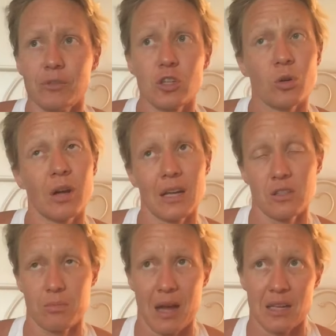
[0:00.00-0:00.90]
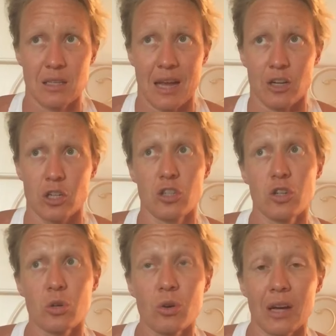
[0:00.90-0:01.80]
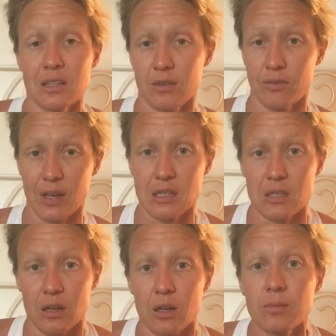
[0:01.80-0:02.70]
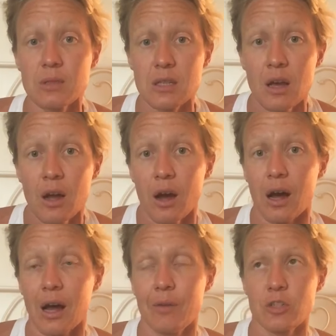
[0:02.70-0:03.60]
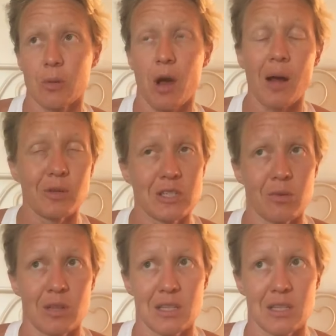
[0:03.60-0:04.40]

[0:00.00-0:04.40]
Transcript: two kinds of masks, actually two kinds of face serums, which I'm almost done with the